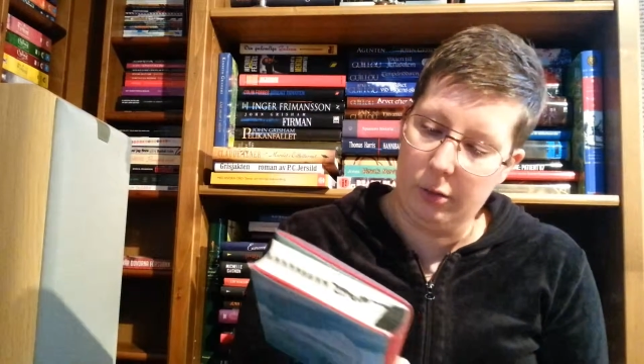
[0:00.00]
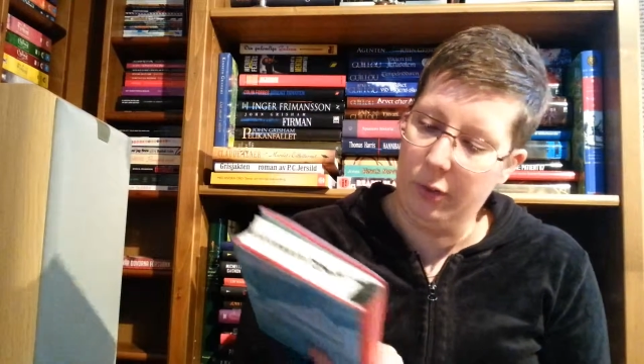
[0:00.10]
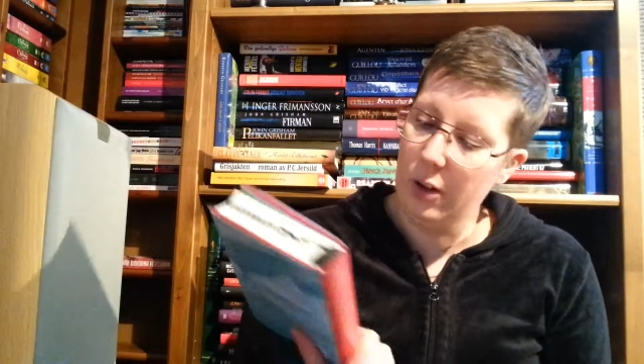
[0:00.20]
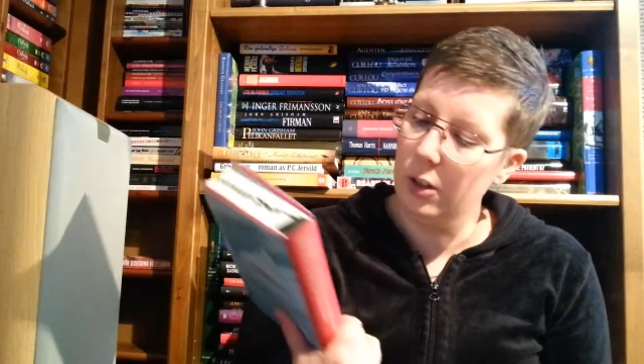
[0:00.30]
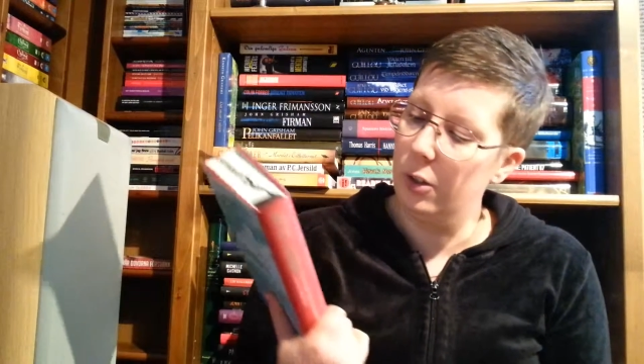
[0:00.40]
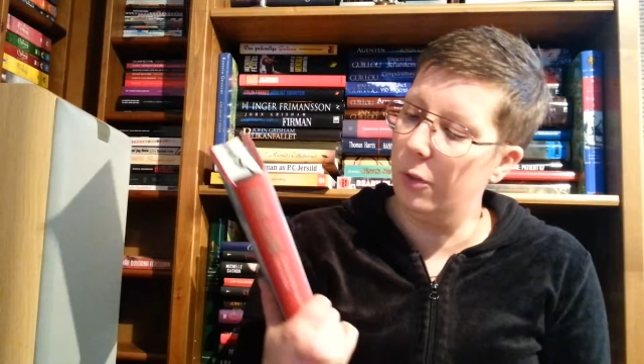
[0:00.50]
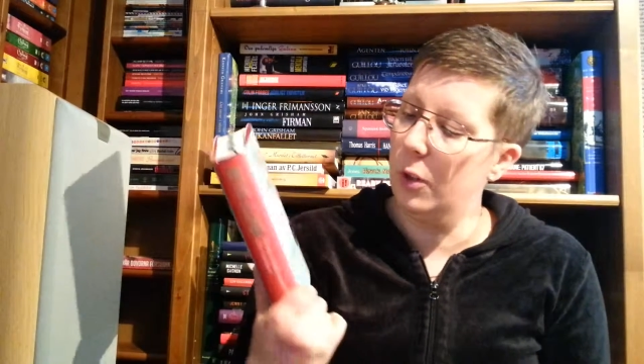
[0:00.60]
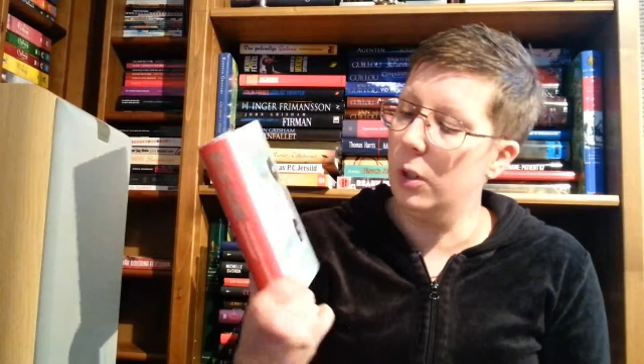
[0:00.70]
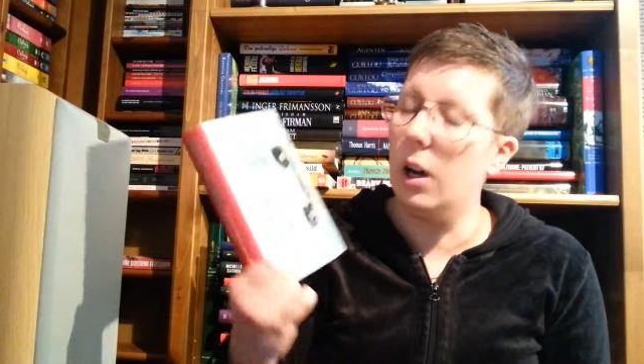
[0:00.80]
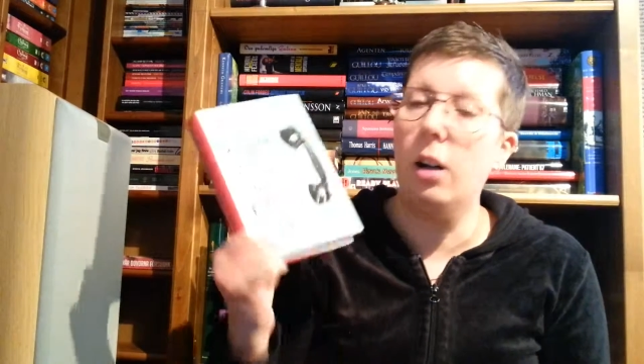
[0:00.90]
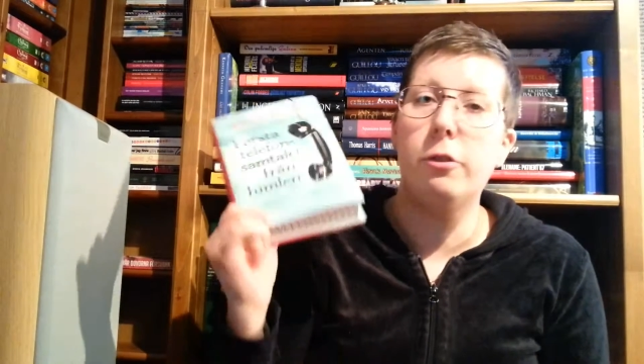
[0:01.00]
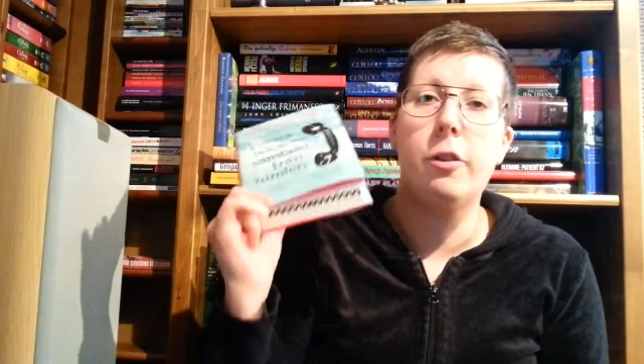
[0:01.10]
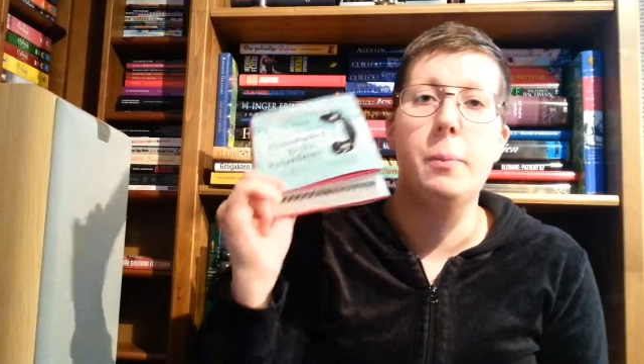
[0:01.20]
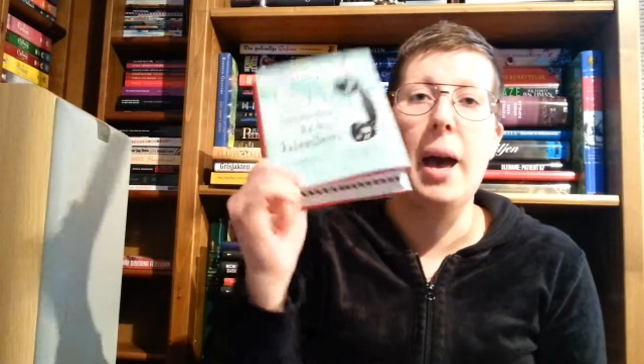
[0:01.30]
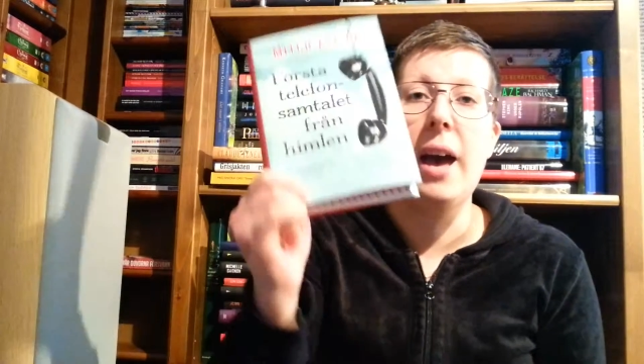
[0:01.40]
The First Phone Call
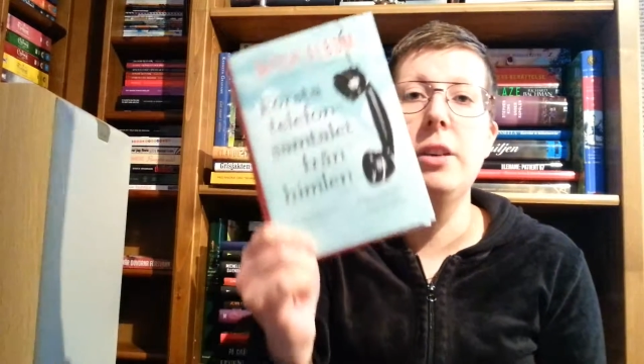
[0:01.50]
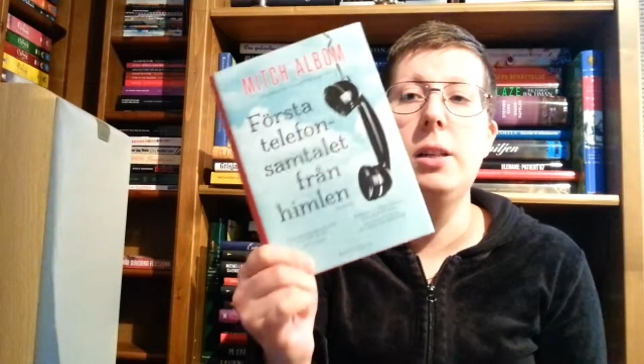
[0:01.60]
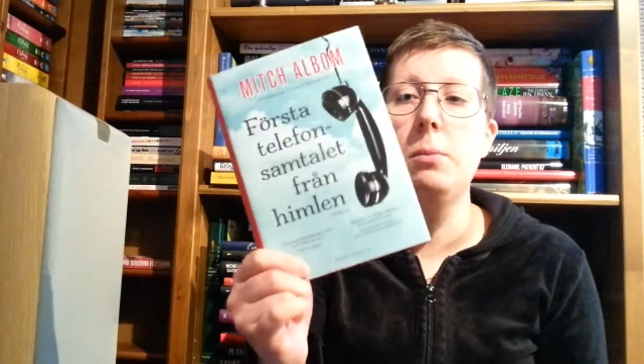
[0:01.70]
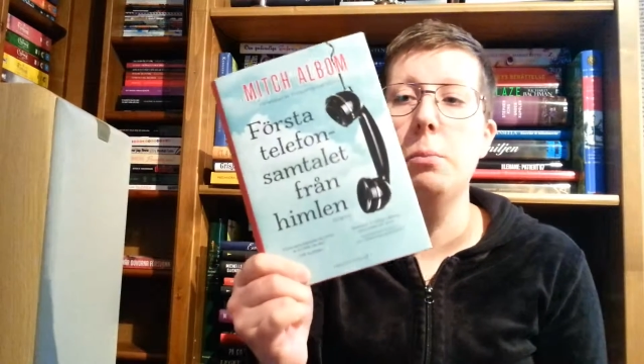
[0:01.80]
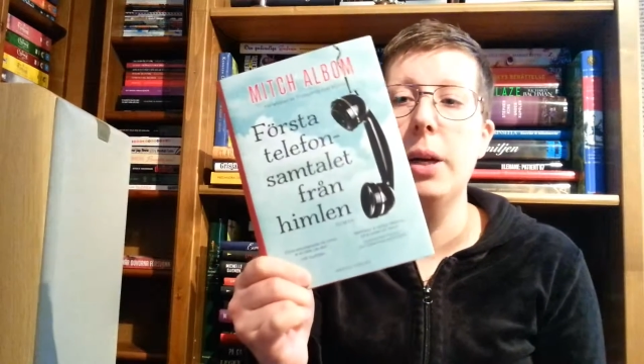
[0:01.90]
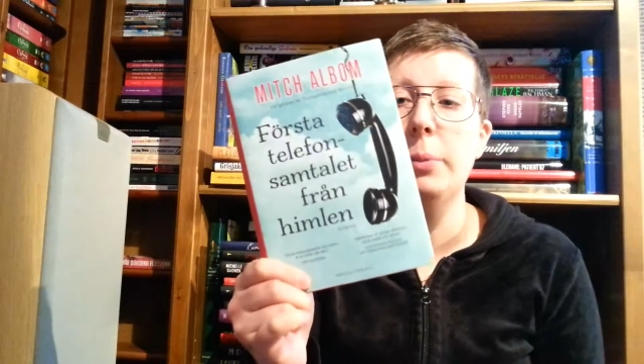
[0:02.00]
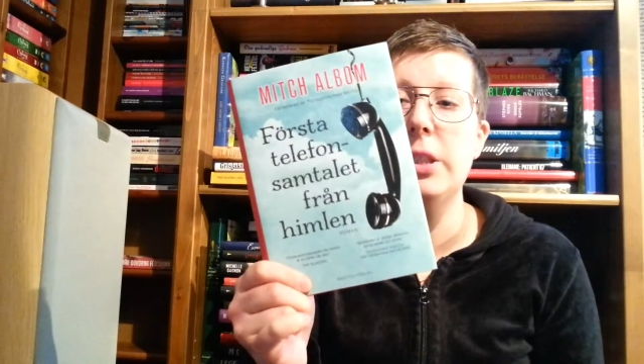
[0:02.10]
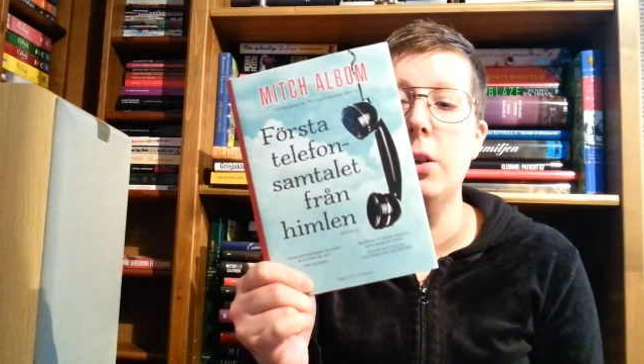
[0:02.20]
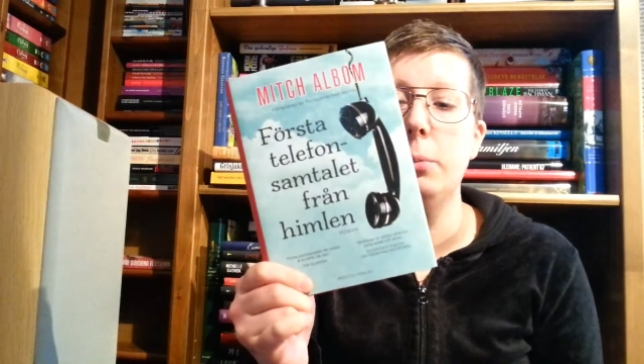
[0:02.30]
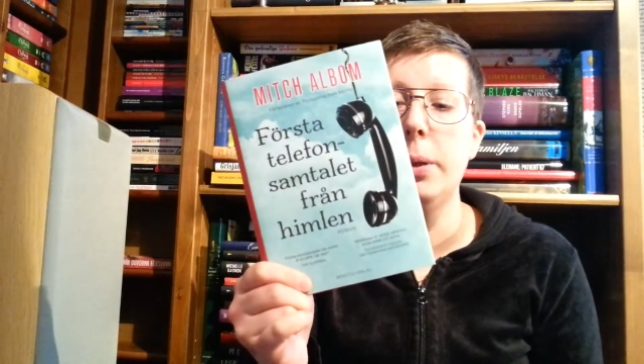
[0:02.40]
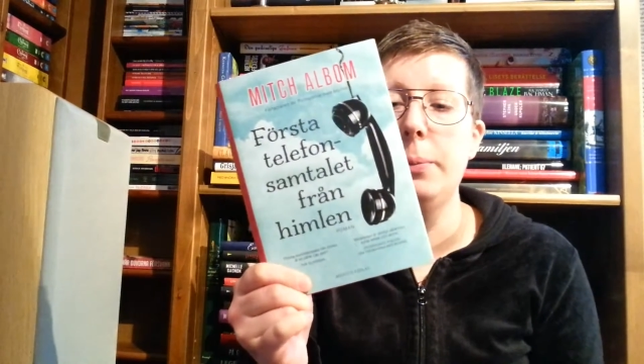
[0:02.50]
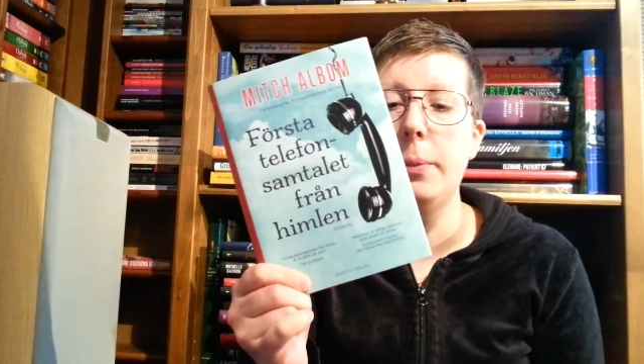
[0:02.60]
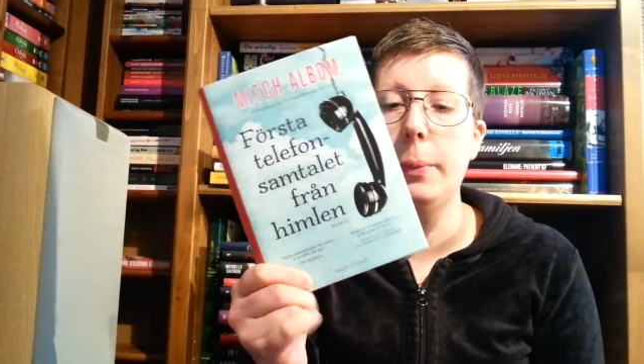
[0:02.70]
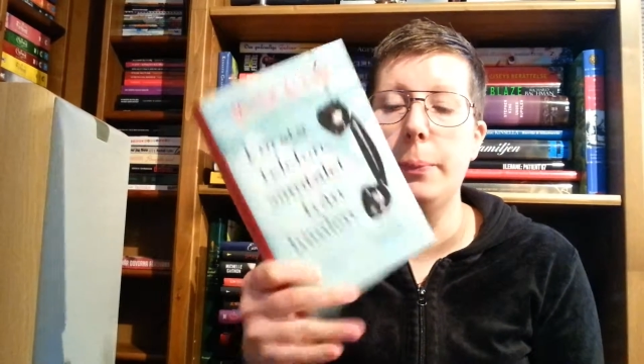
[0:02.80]
from Heaven by Mitch Albom,